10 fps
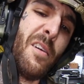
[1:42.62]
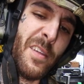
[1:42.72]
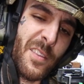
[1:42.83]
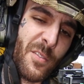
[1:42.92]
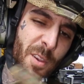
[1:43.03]

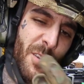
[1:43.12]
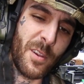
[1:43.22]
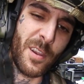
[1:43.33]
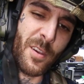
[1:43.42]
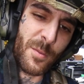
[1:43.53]
That's why you
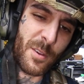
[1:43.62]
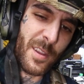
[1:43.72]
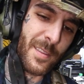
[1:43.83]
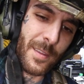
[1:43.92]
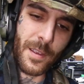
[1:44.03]
wear a helmet
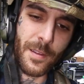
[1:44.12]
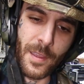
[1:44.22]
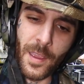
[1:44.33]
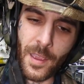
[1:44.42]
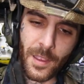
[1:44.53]
right there.
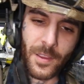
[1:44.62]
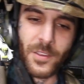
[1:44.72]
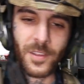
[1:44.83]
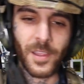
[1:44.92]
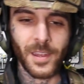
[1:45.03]
You
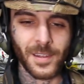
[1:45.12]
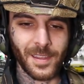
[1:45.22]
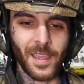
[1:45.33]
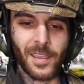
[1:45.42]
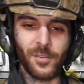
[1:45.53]
just let it
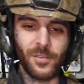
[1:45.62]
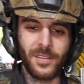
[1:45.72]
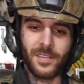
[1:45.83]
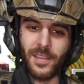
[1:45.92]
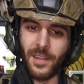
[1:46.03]
dangle
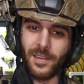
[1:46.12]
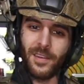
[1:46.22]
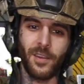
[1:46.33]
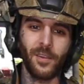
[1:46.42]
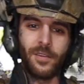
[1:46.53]
instead, you
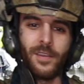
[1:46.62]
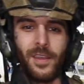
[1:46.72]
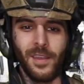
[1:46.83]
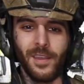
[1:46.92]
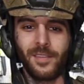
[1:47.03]
know.
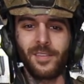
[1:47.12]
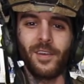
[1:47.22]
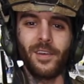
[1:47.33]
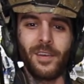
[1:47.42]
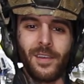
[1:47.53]
It's
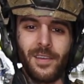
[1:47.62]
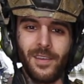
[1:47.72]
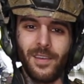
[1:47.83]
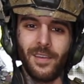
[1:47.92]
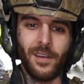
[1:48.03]
a
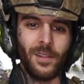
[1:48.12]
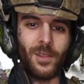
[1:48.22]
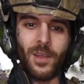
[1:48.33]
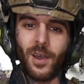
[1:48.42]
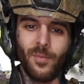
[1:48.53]

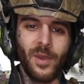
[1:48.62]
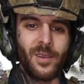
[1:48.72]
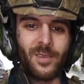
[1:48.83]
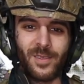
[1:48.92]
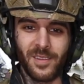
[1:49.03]
lot
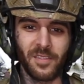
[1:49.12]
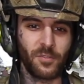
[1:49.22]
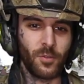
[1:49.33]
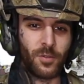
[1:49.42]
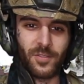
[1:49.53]
better than
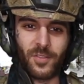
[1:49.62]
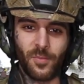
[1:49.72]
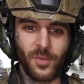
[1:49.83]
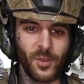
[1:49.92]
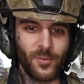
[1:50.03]
throwing
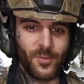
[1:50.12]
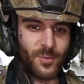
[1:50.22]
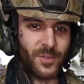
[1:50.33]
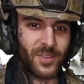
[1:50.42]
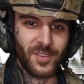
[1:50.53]
something over
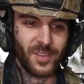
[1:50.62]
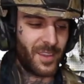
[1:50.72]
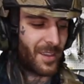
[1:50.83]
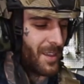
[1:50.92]
with a sling.